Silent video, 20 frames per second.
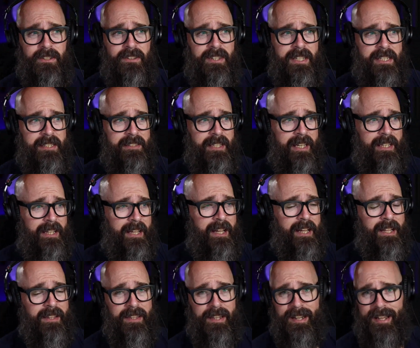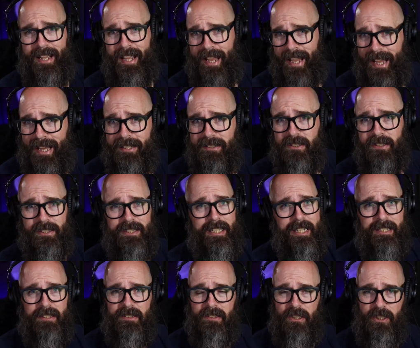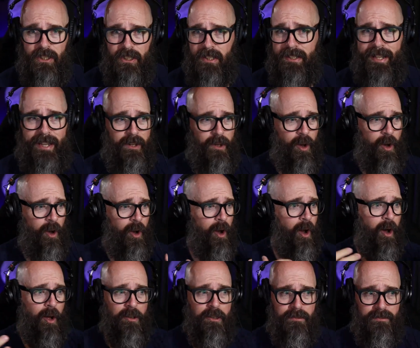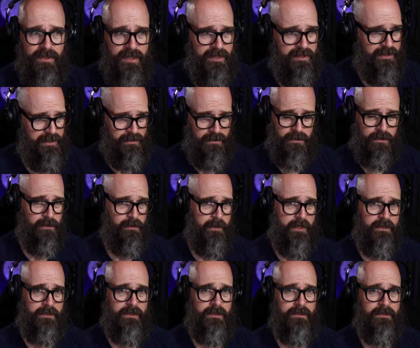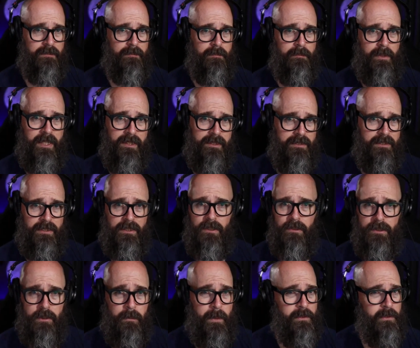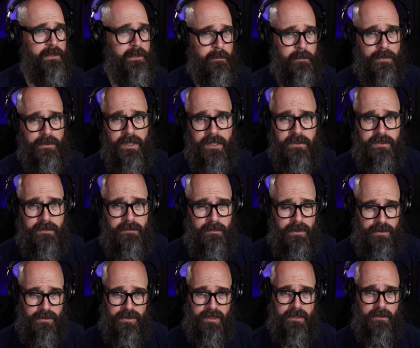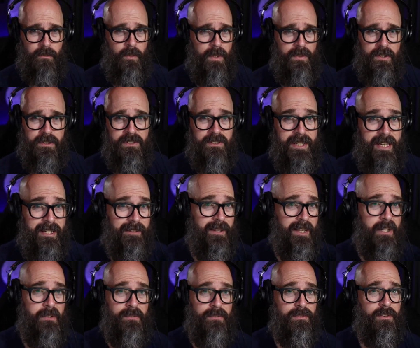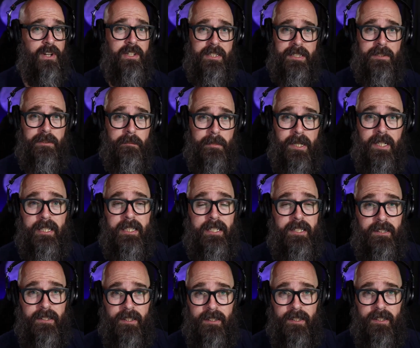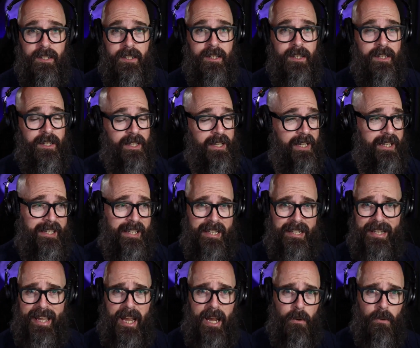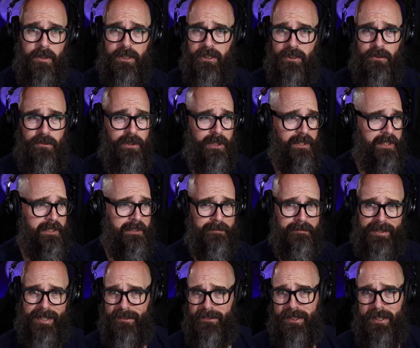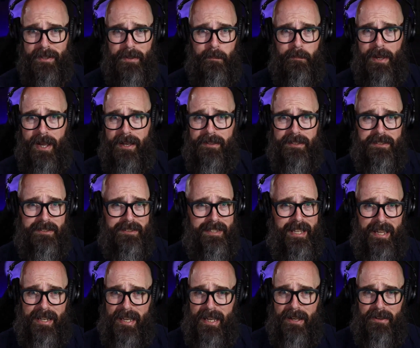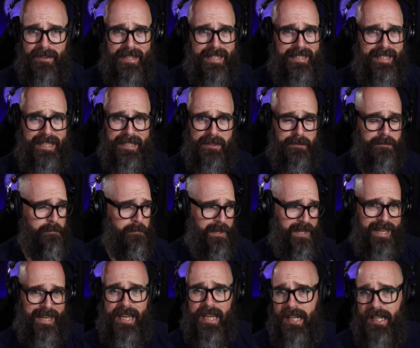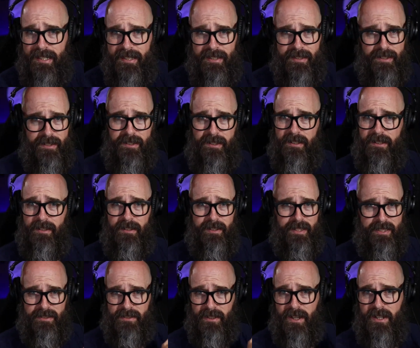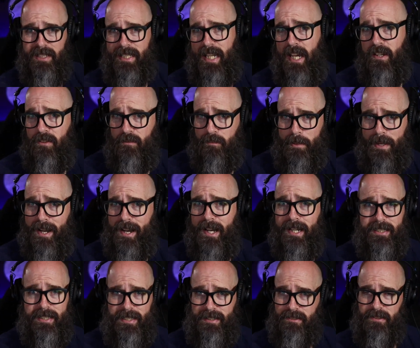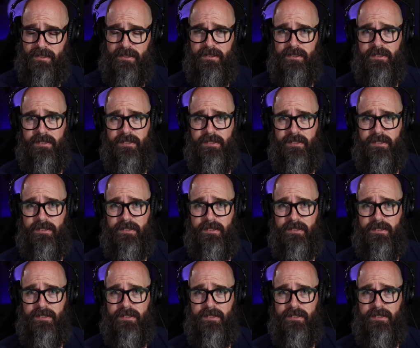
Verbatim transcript: to think that that I had to get good at all of these instruments because you know especially in production music where there's not a lot of front end money and and how are you gonna how are you gonna balance that out i can't pay like donnie out of pocket